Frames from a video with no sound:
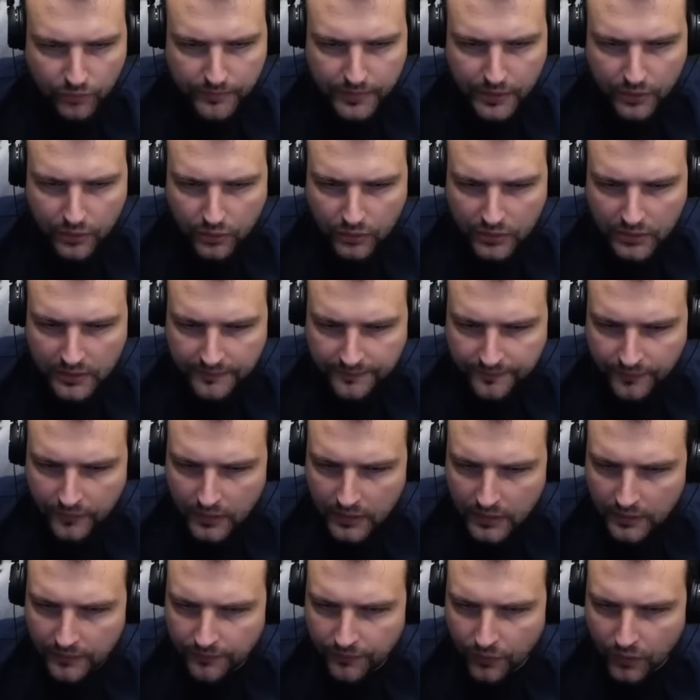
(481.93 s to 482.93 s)

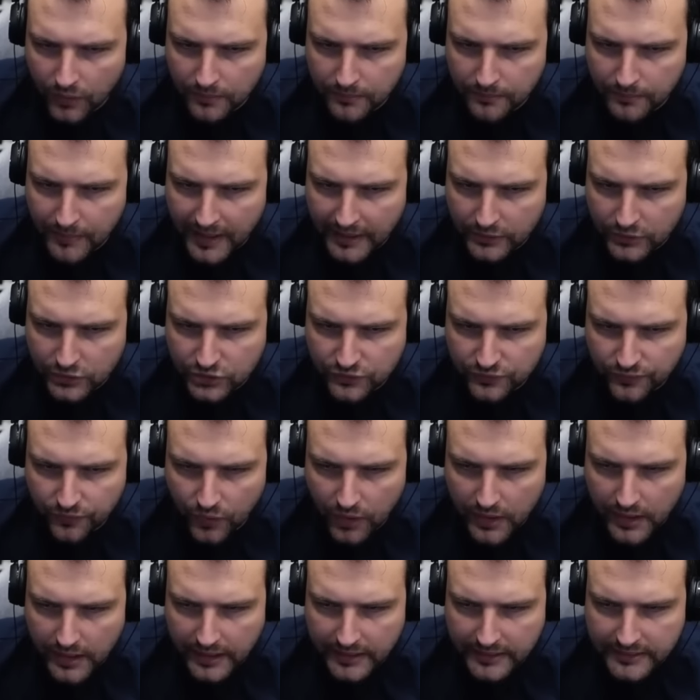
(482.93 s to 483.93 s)
Beautiful. For minus
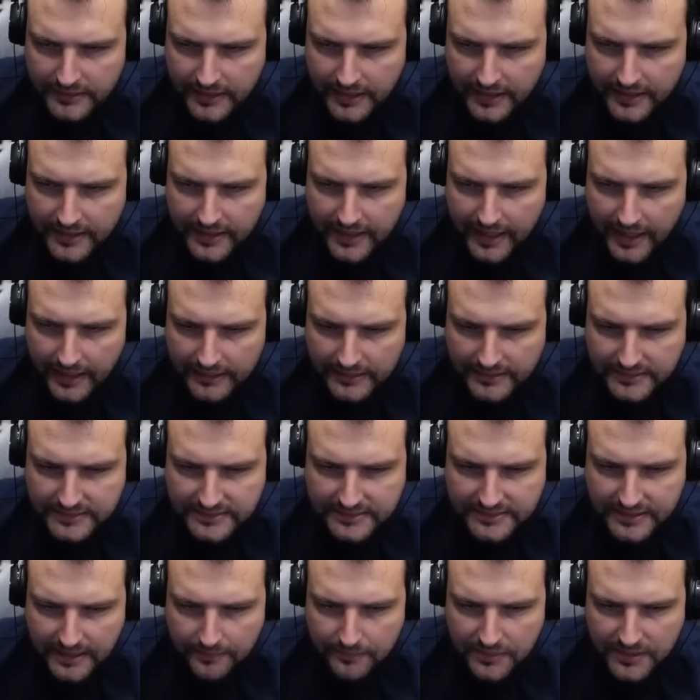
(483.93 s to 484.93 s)
400, that is
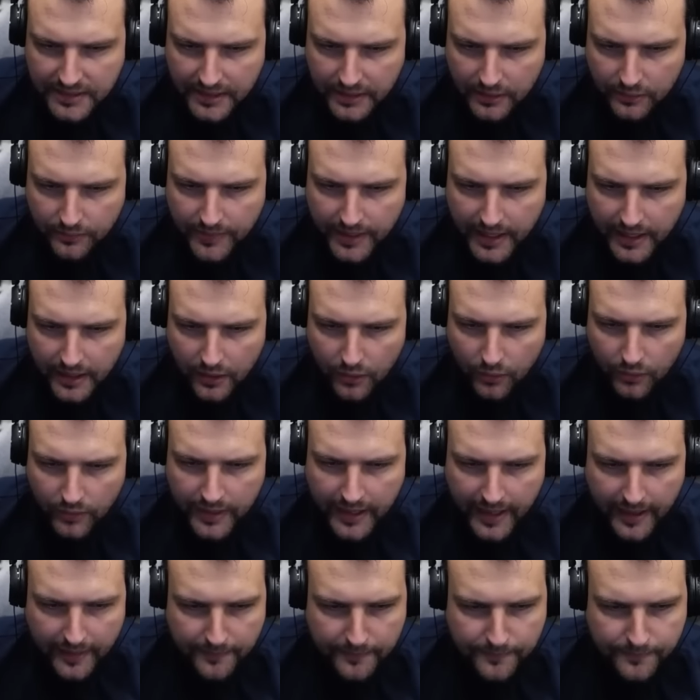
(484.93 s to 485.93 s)
something. We are
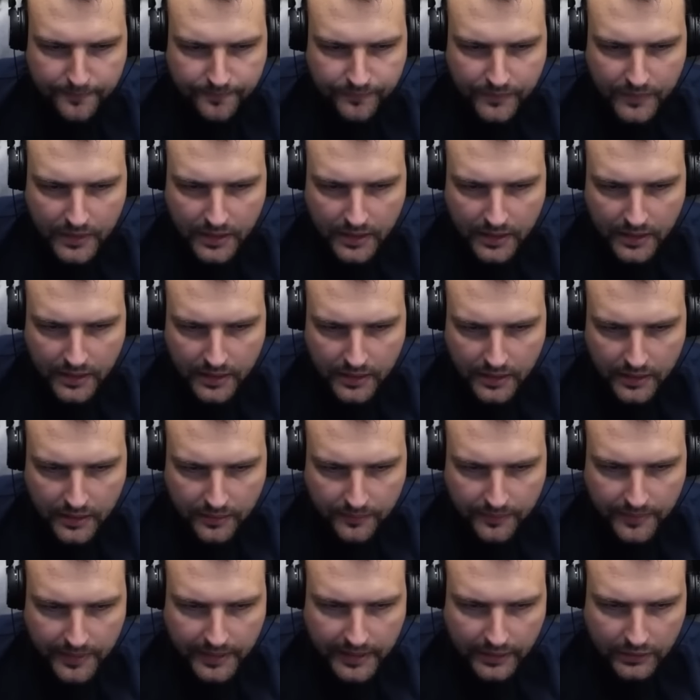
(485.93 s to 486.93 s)
okay.
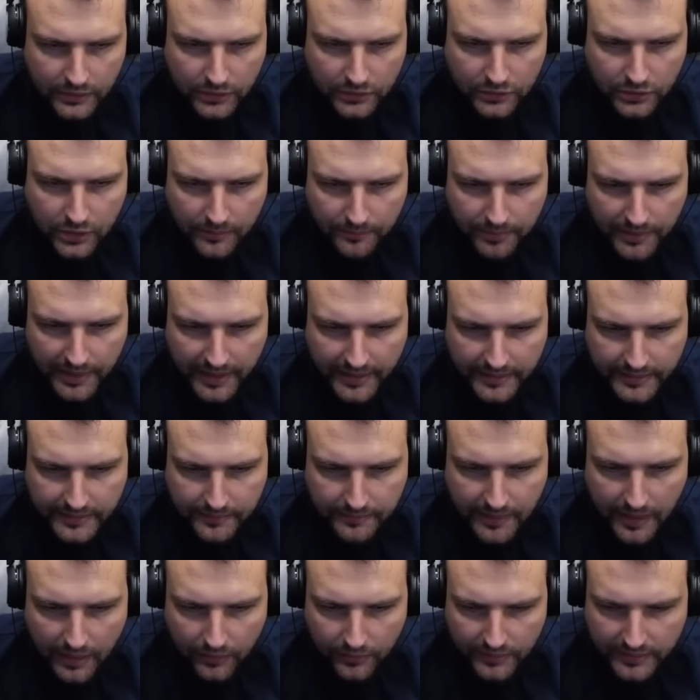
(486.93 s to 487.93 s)
We cannot complain
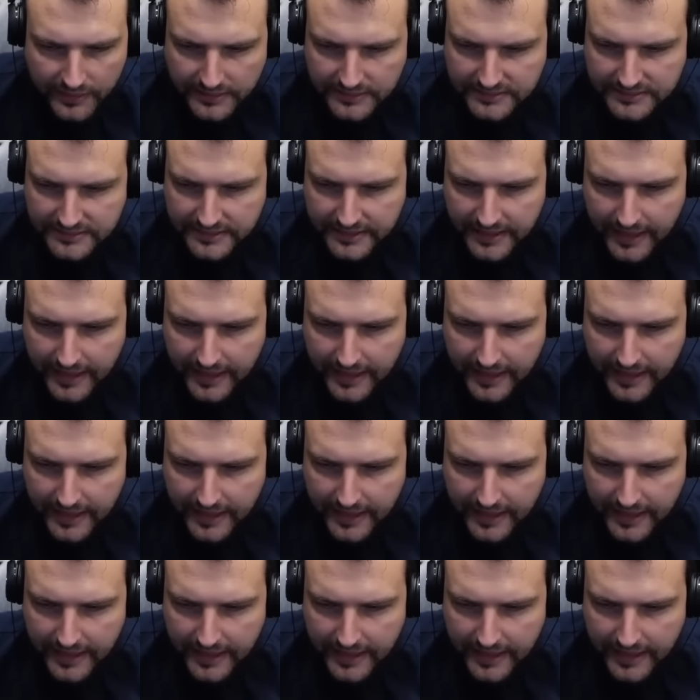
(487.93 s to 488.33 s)
about this.